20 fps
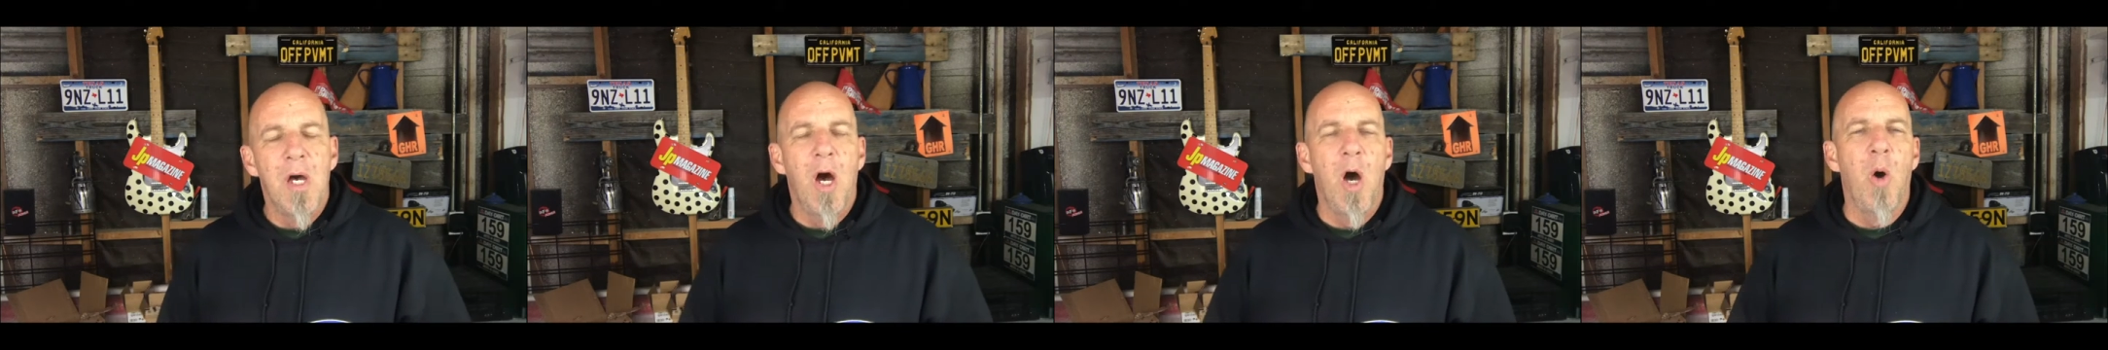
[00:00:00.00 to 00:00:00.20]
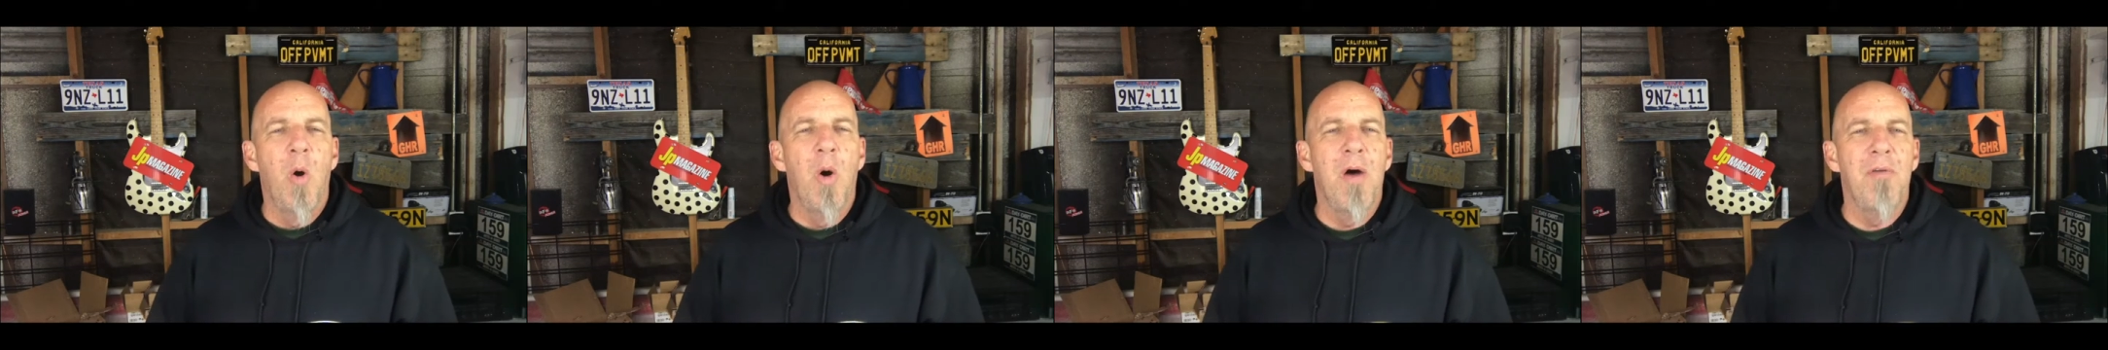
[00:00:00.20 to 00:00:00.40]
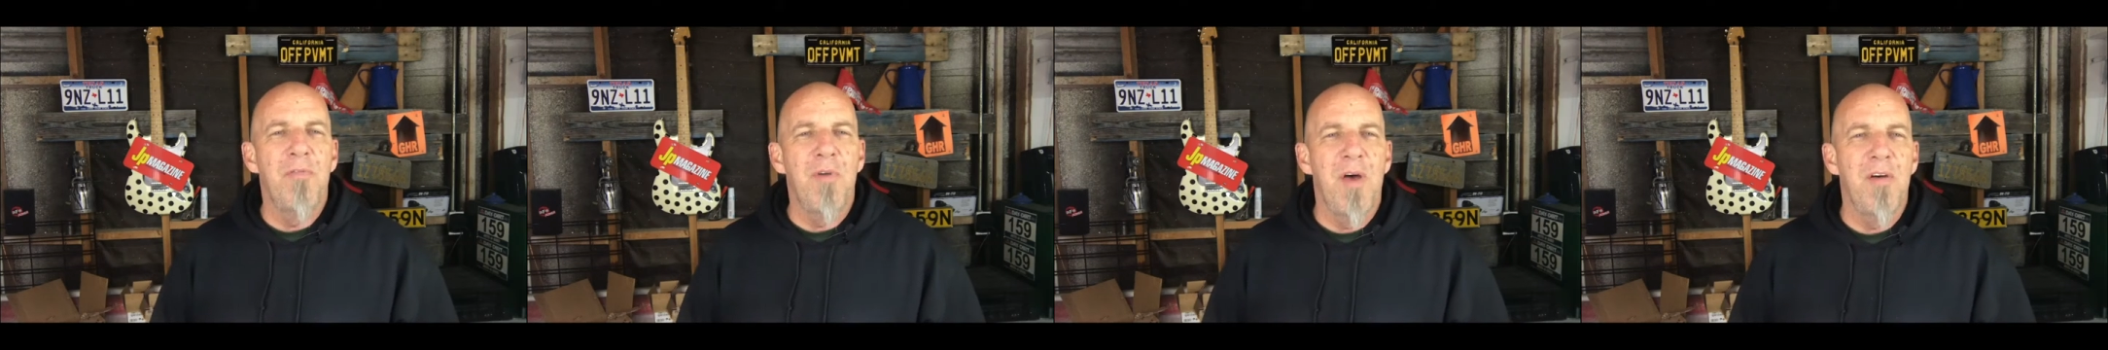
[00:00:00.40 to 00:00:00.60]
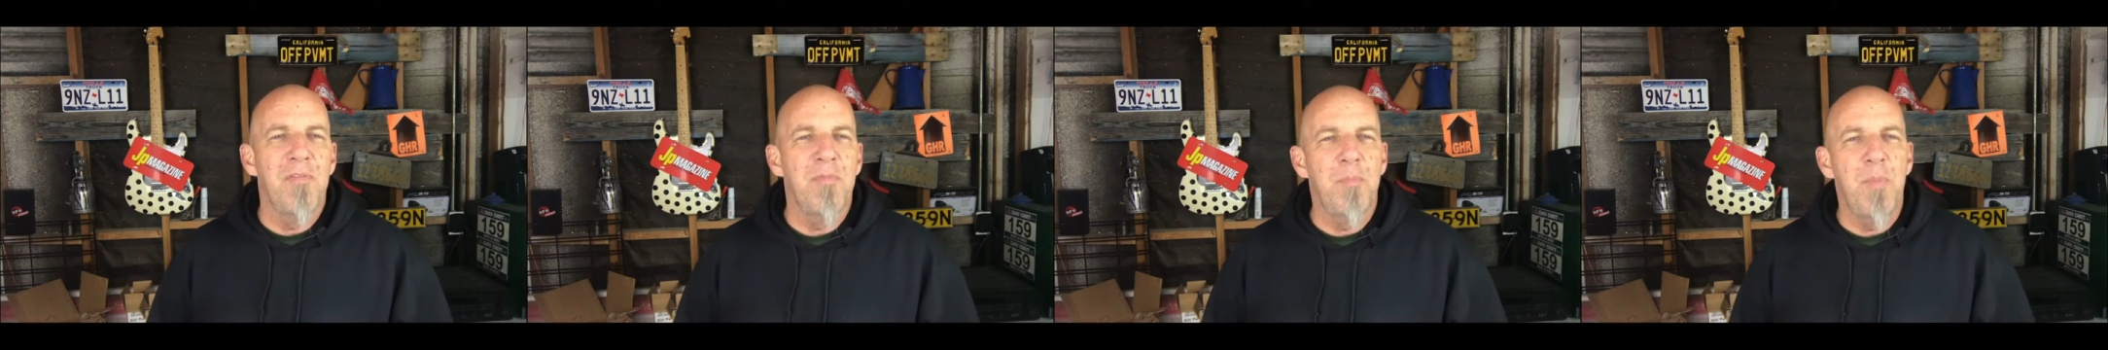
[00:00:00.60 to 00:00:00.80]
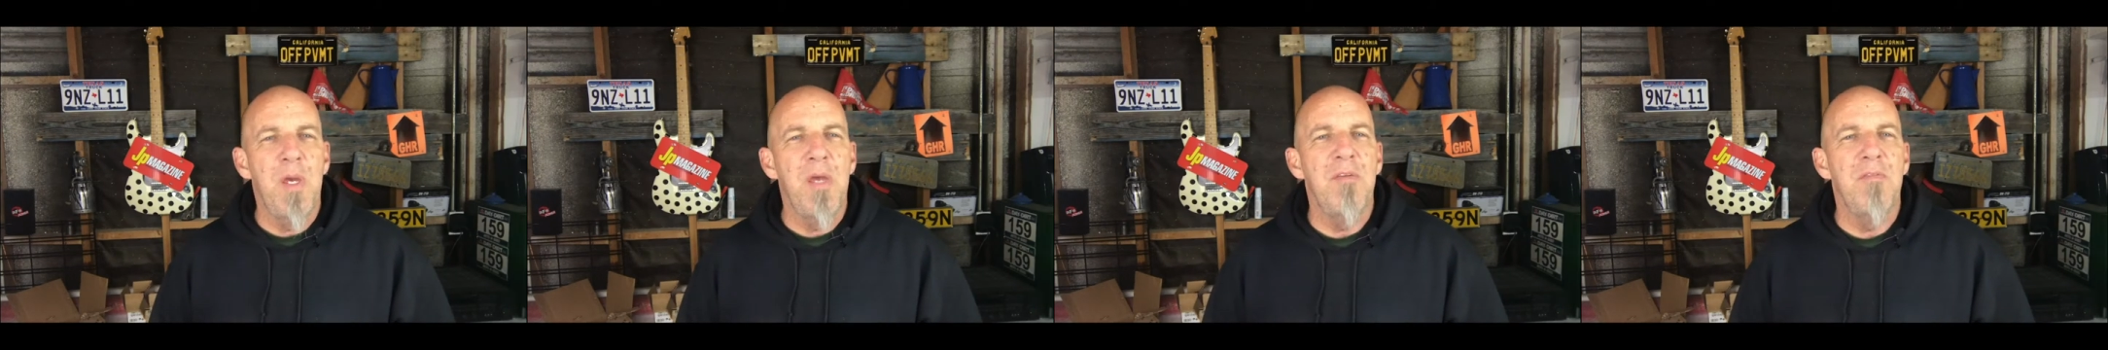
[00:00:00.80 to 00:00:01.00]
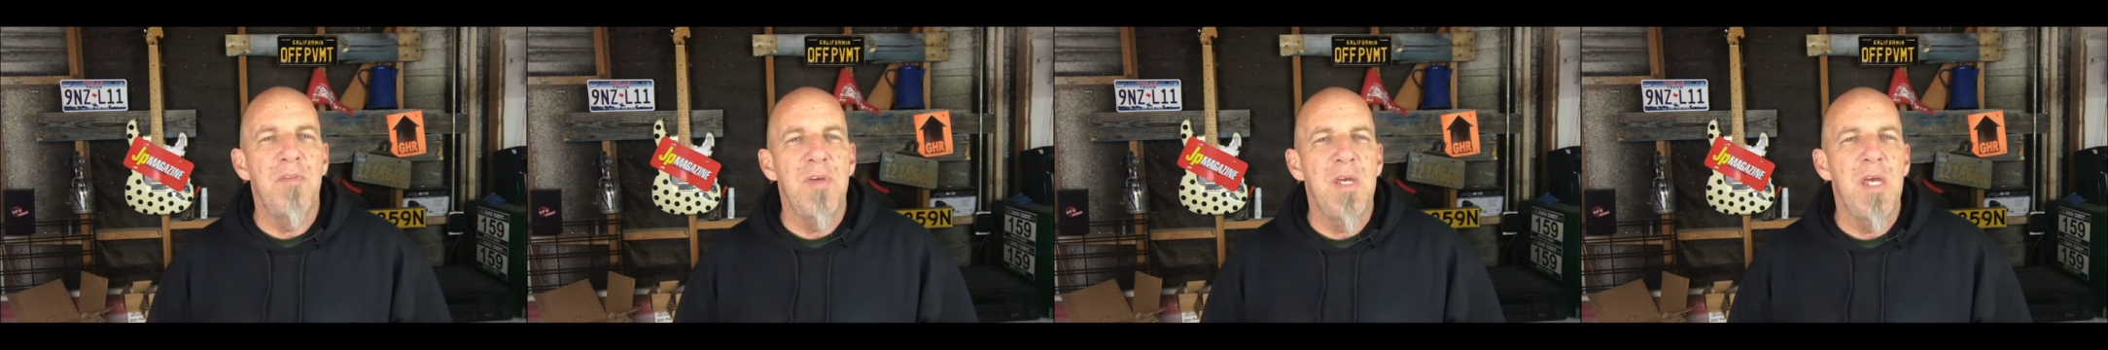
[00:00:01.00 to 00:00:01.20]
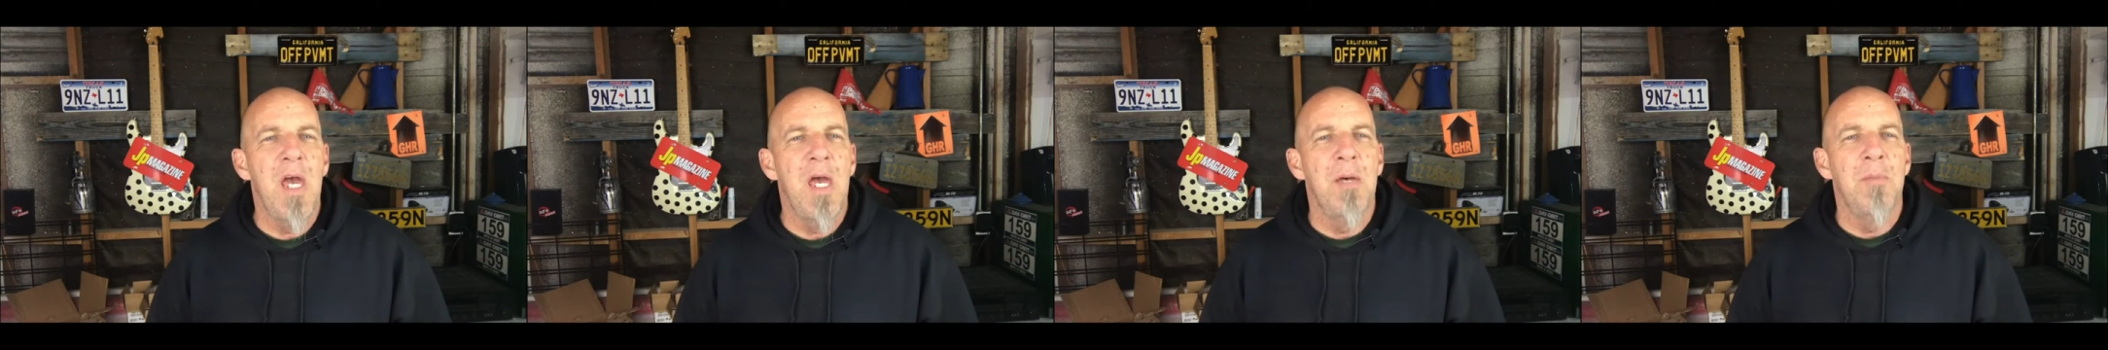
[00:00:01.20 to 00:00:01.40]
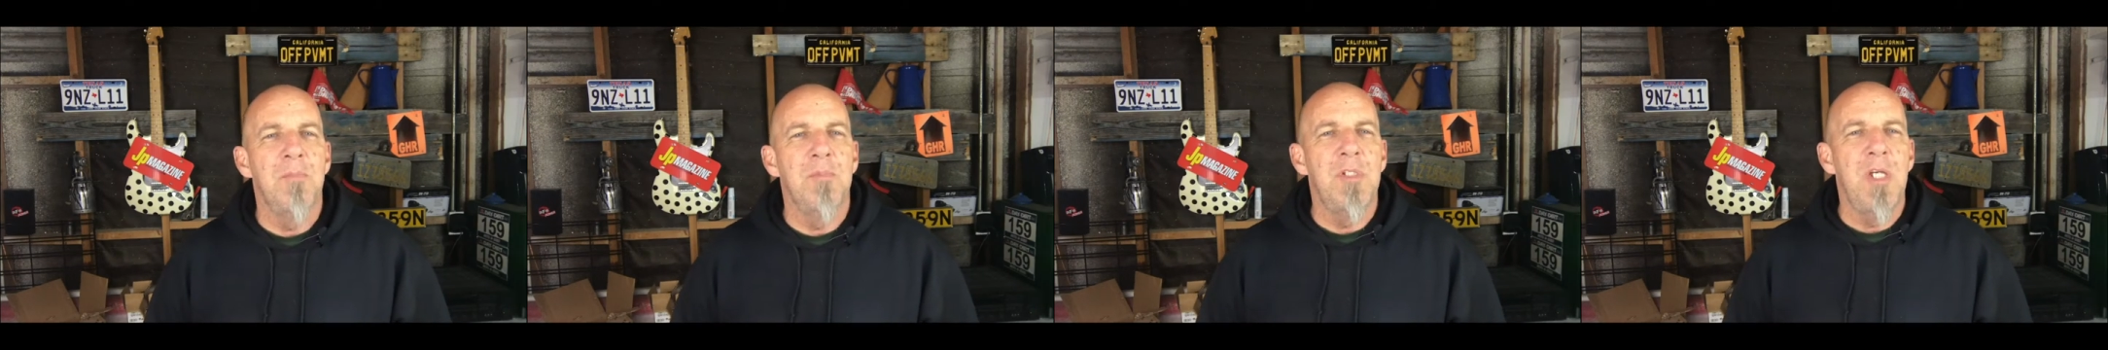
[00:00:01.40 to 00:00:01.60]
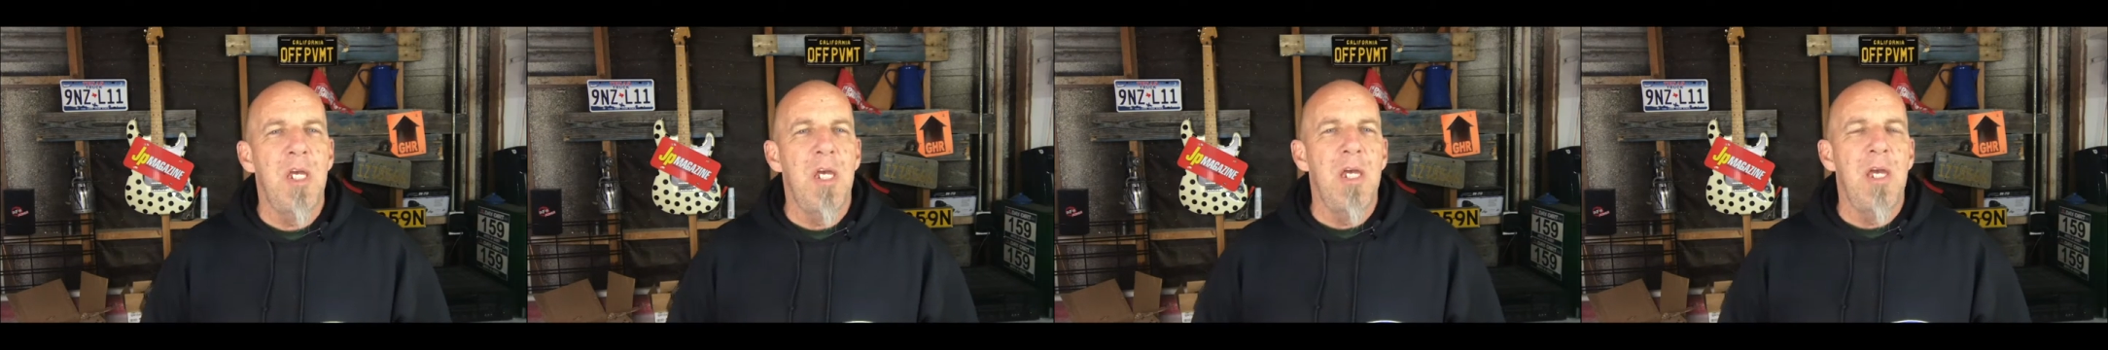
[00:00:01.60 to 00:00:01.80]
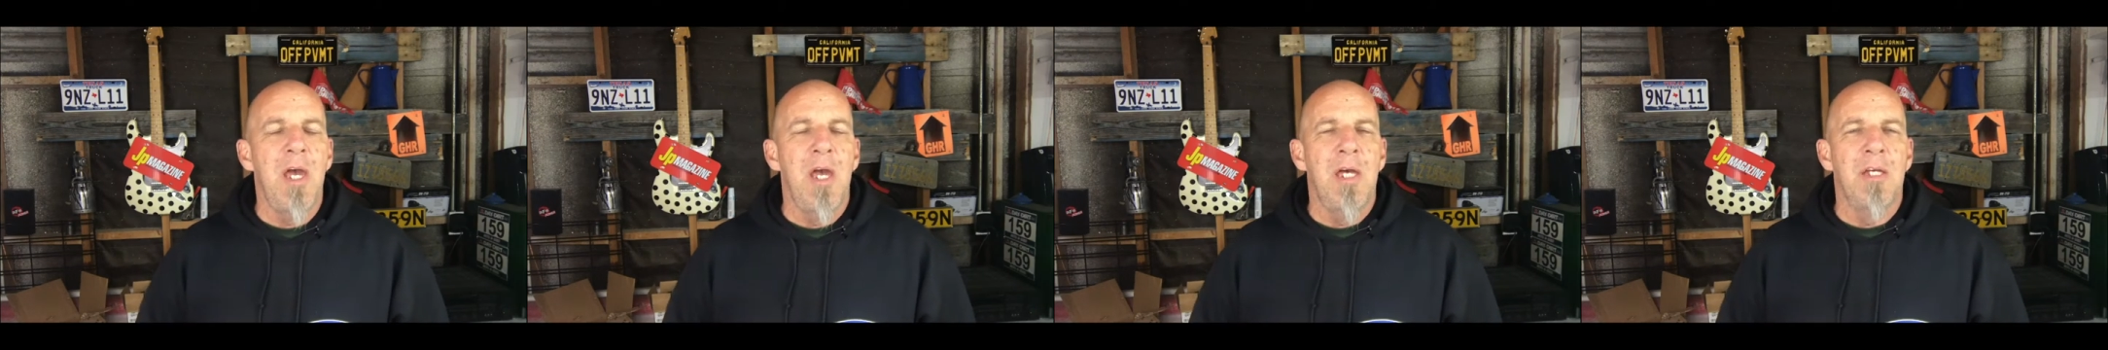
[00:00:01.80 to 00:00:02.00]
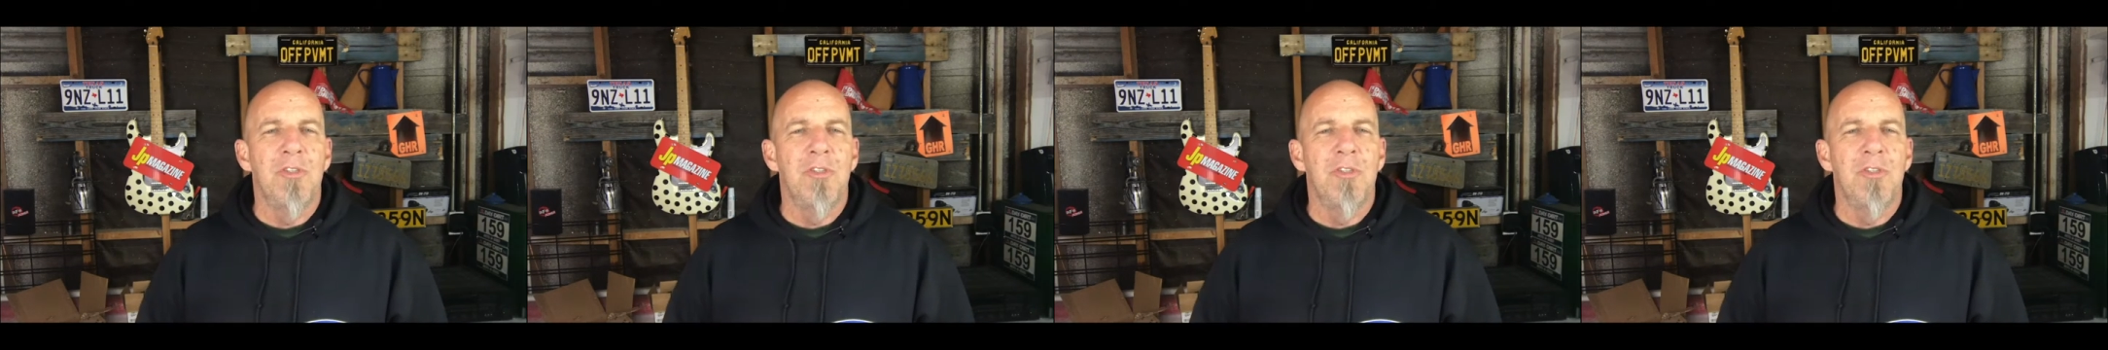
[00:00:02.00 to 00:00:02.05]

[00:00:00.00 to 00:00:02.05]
OFFPVMT,